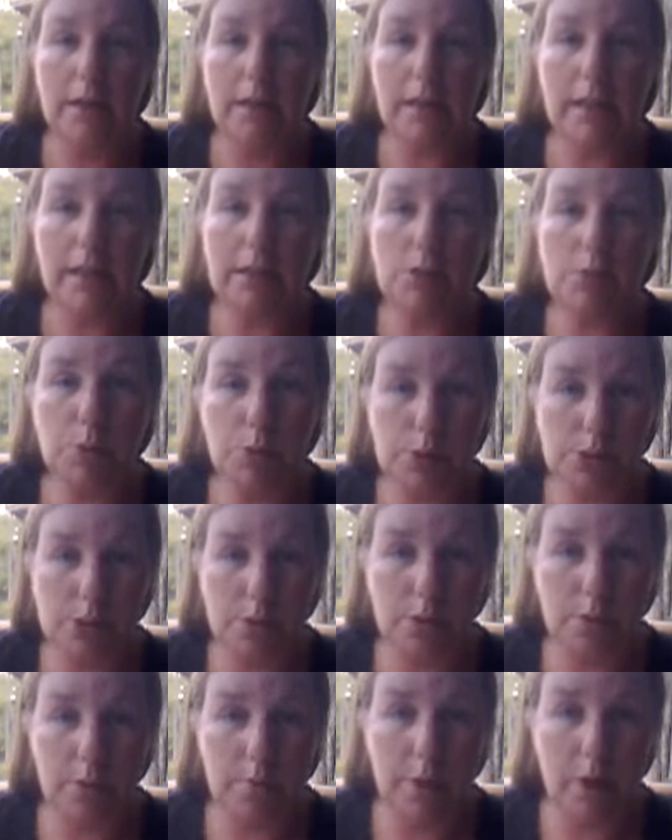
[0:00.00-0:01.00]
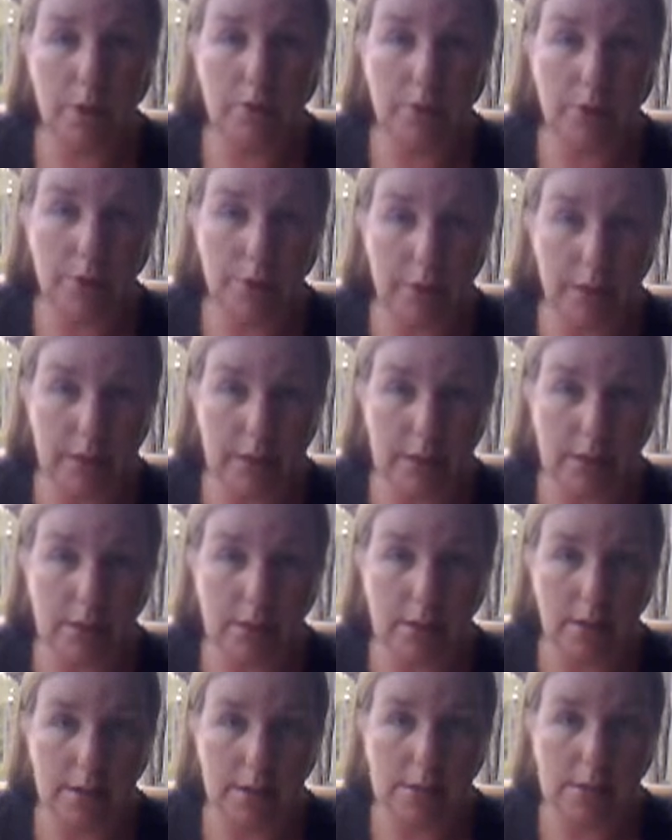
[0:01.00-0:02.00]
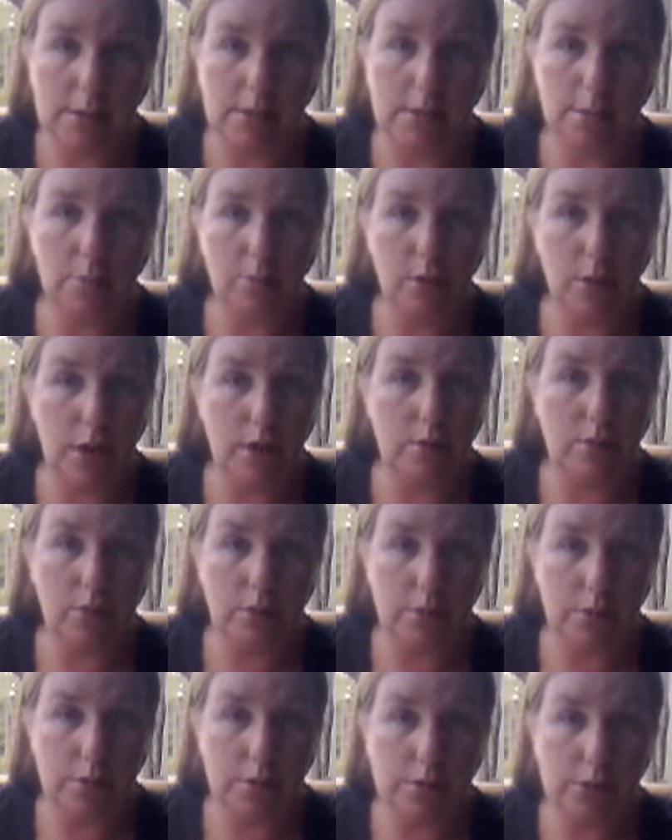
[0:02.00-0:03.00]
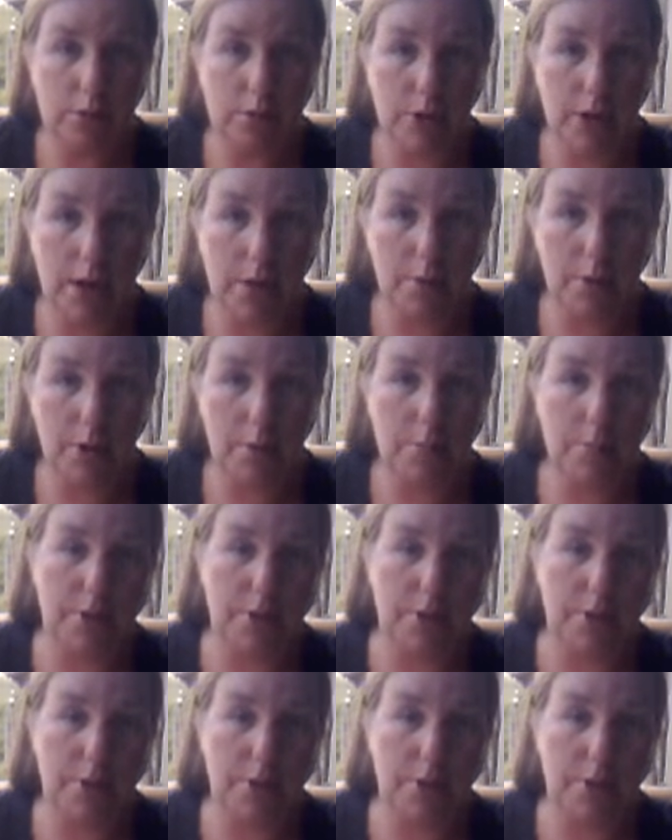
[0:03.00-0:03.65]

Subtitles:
let's presume a few things and set some ground rules for how we